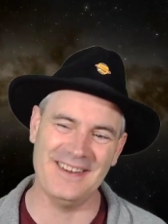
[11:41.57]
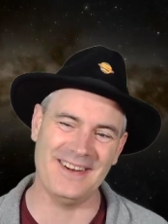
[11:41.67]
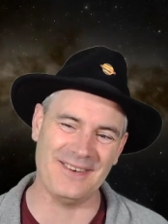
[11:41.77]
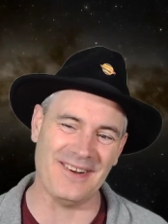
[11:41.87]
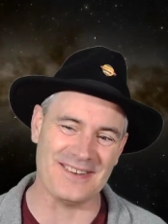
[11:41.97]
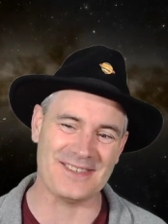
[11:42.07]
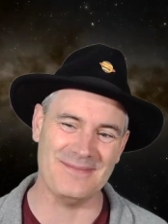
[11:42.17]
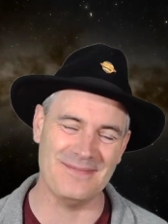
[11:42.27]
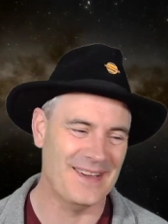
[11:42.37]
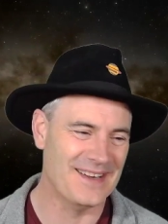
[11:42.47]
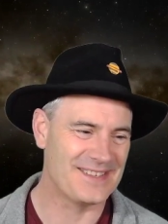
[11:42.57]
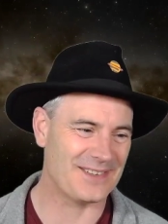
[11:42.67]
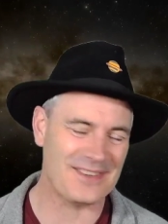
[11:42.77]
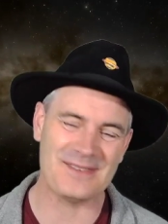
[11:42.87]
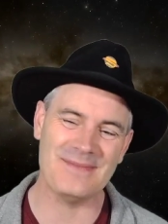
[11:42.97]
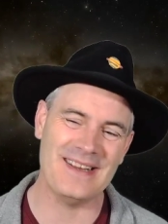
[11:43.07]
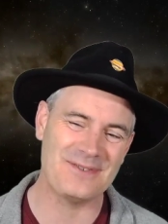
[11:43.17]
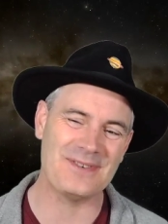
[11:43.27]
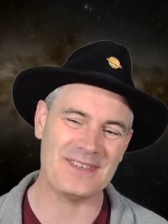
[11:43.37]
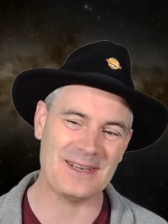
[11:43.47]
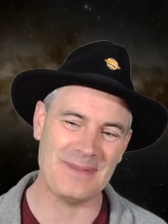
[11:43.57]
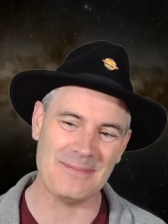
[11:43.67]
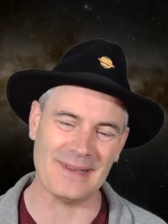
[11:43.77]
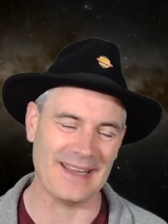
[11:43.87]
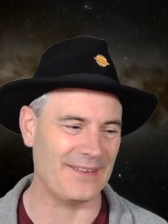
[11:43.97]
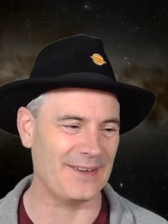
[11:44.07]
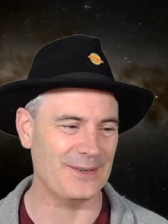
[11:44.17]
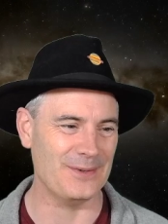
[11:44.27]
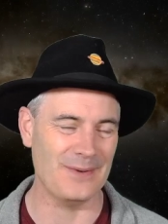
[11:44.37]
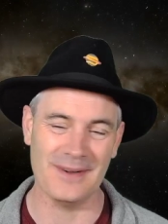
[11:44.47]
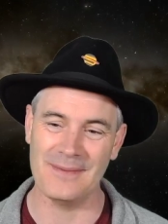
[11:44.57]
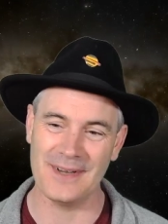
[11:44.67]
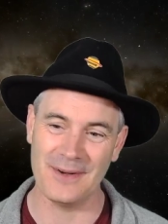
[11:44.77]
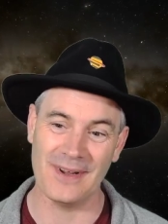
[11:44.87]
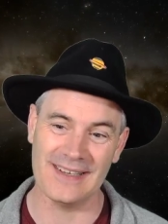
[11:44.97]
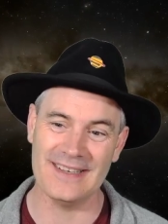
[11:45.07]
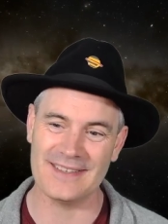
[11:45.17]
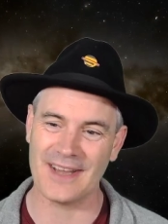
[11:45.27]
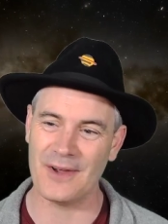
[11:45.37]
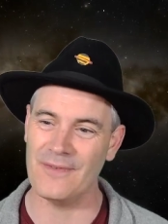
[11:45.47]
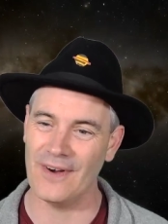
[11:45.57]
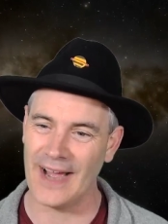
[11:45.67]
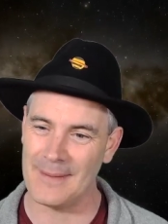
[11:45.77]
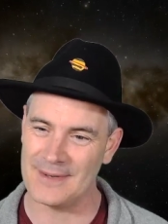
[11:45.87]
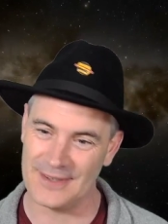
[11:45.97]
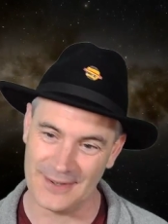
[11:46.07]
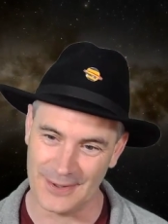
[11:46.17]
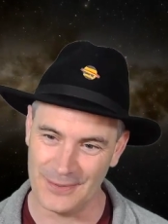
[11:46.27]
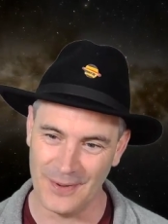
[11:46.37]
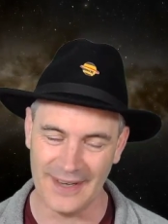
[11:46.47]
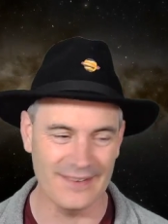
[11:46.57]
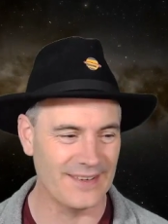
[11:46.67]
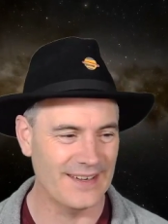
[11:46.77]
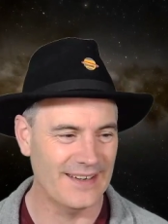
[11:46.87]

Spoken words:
there are some interesting people out there who at least go via Amazon and Goodreads.